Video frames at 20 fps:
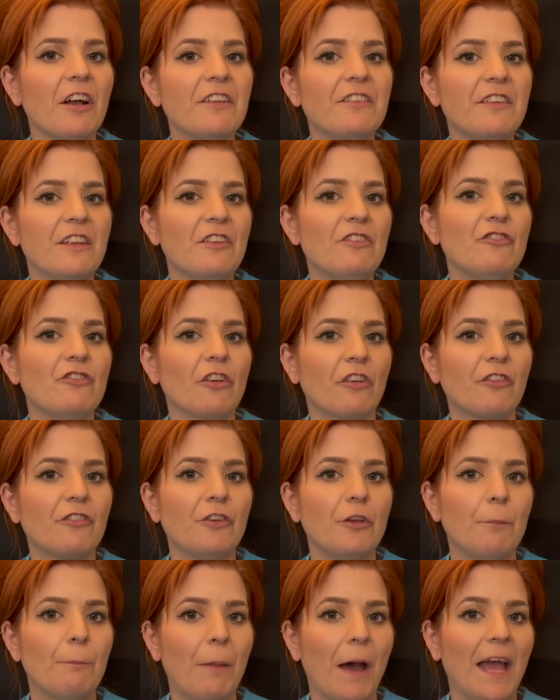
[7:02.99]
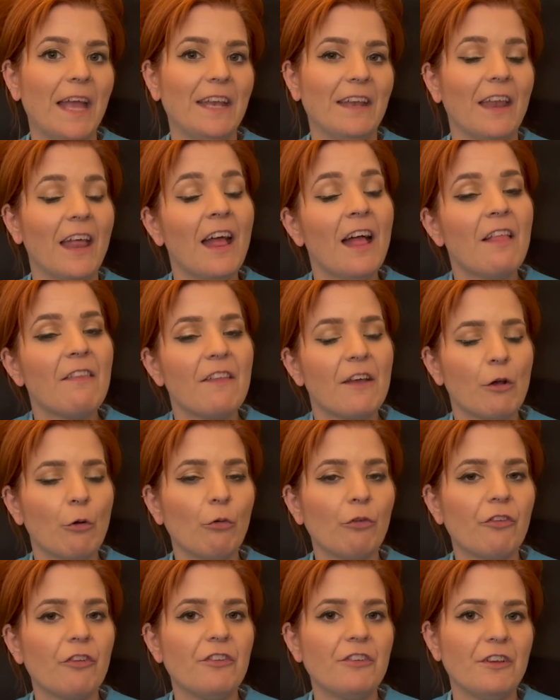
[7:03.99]
didn't just do paint, they
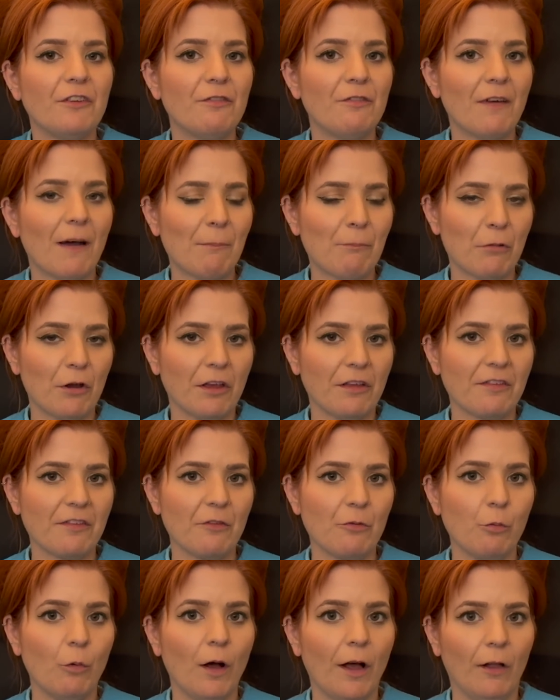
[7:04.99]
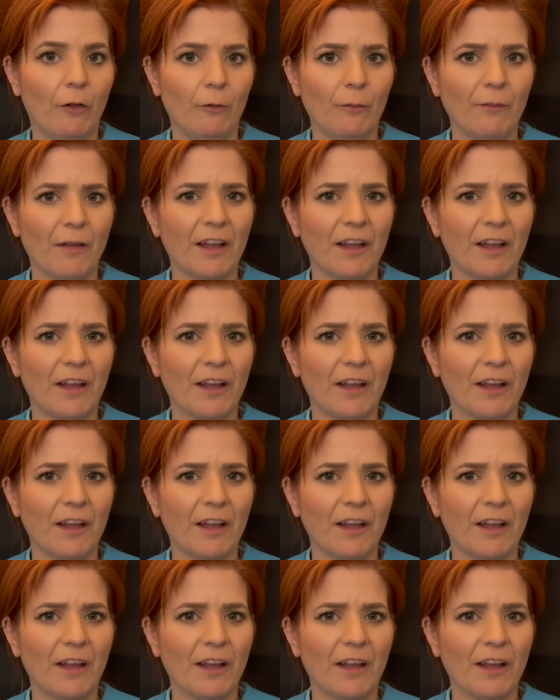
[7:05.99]
also did fabrics as well,